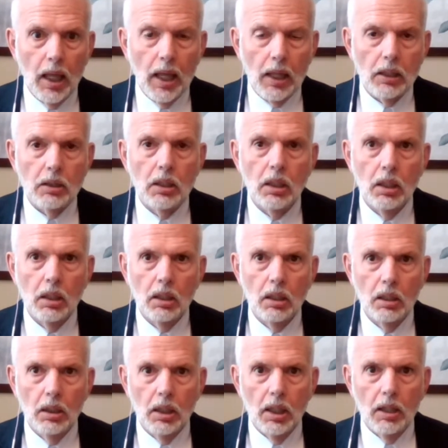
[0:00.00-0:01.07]
And
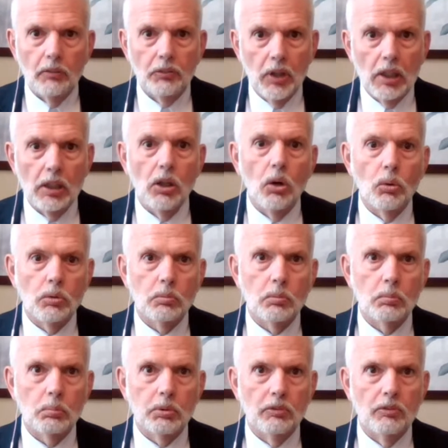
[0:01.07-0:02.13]
if they don't
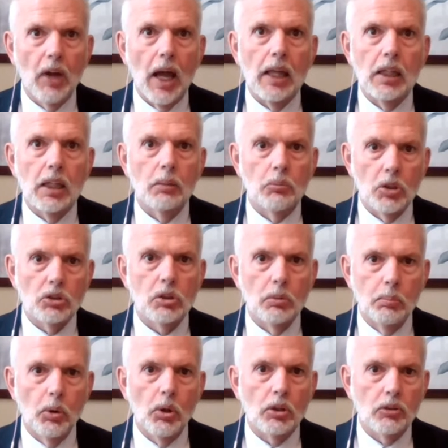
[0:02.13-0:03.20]
provide him the
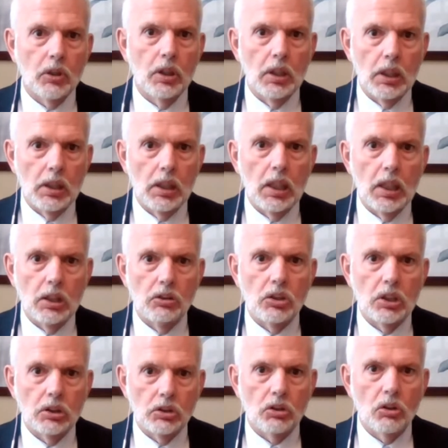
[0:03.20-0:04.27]
support that he
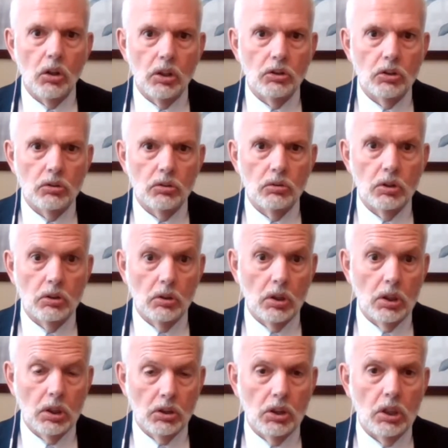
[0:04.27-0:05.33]
needs, he's going to
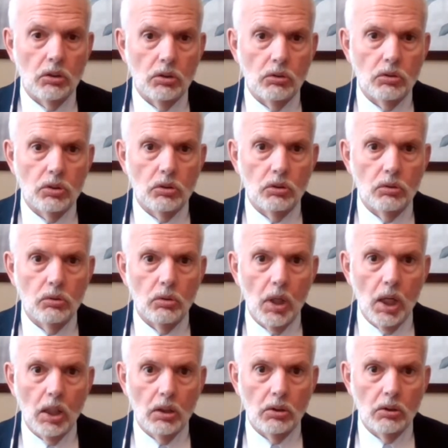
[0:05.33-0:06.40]
continue
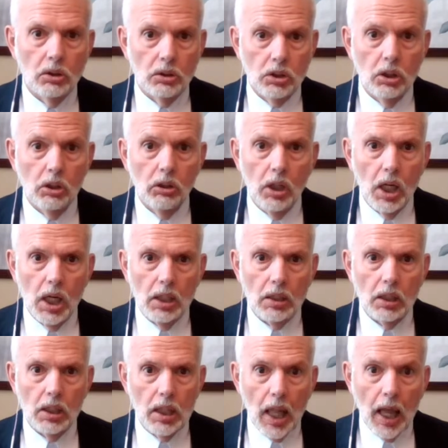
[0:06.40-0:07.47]
to
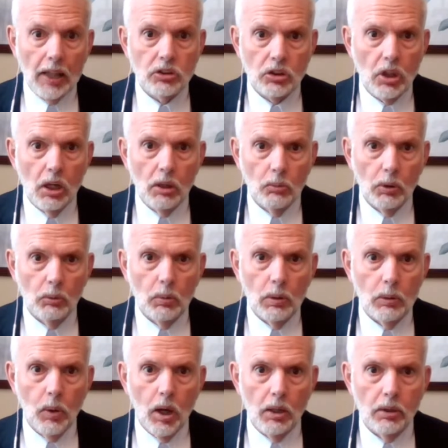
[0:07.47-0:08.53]
deteriorate. And that's not what
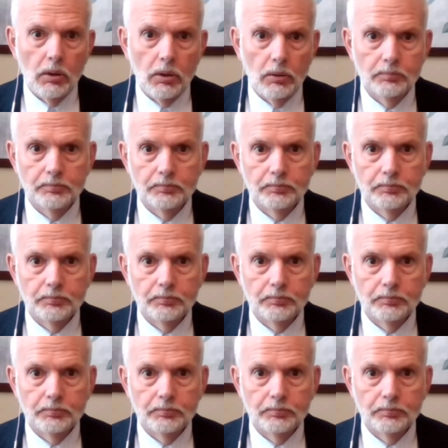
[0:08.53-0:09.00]
we want.